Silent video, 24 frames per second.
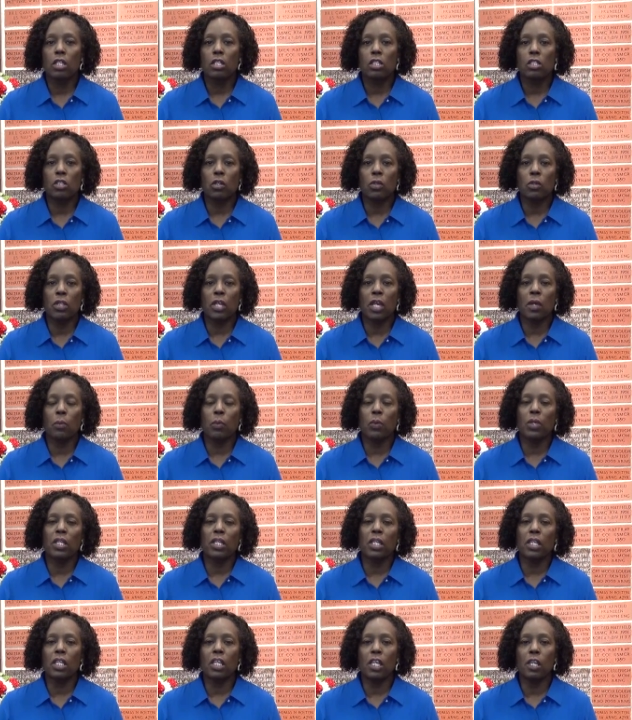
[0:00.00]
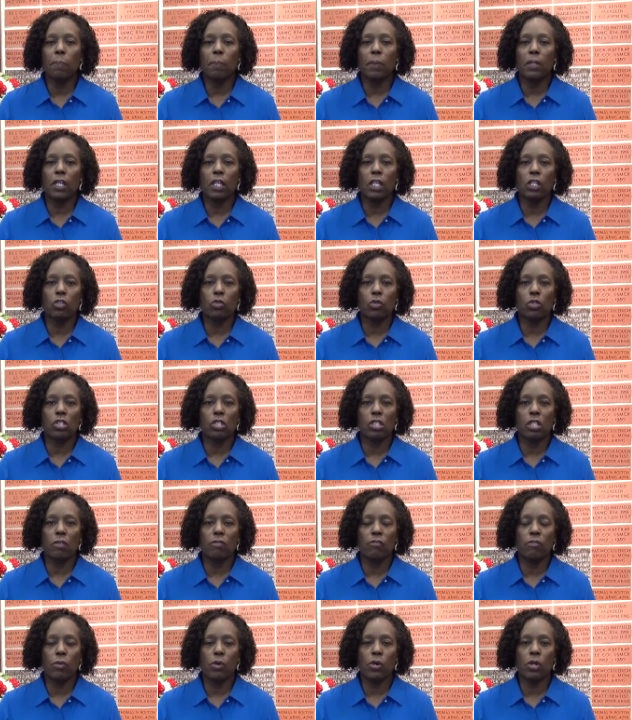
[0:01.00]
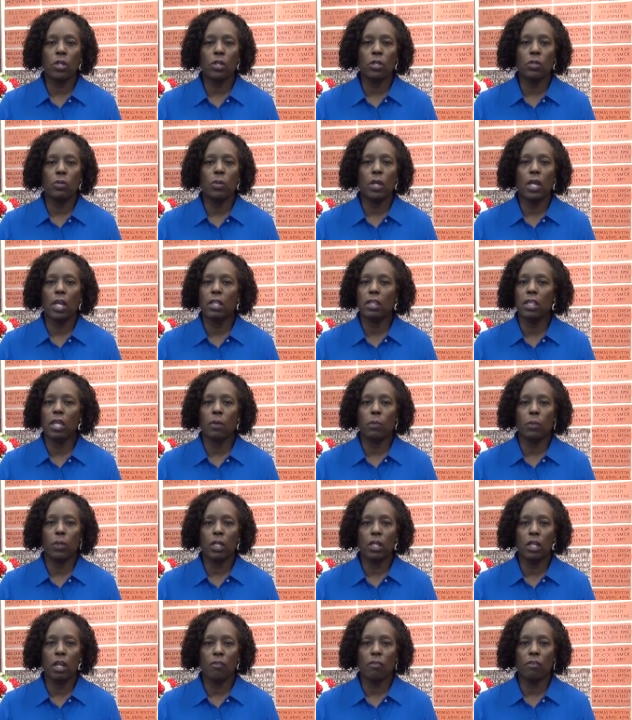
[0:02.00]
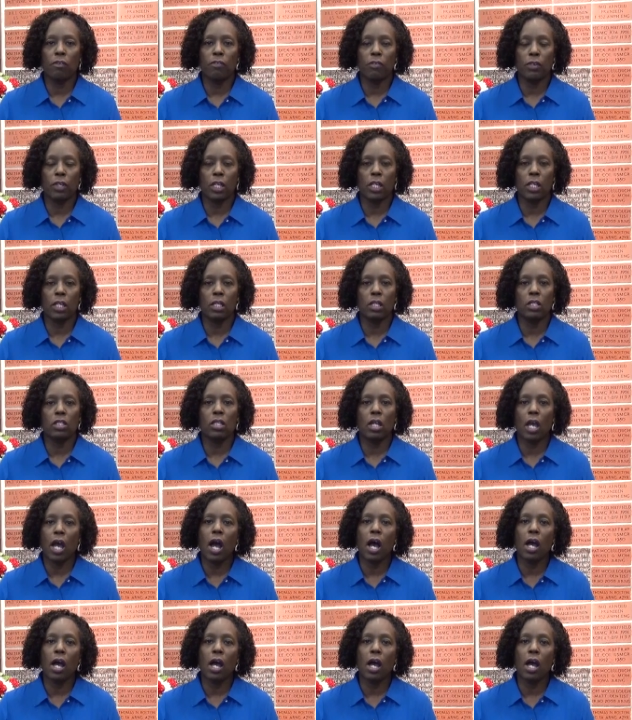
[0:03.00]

so that we can keep it interesting for you and that we never forget to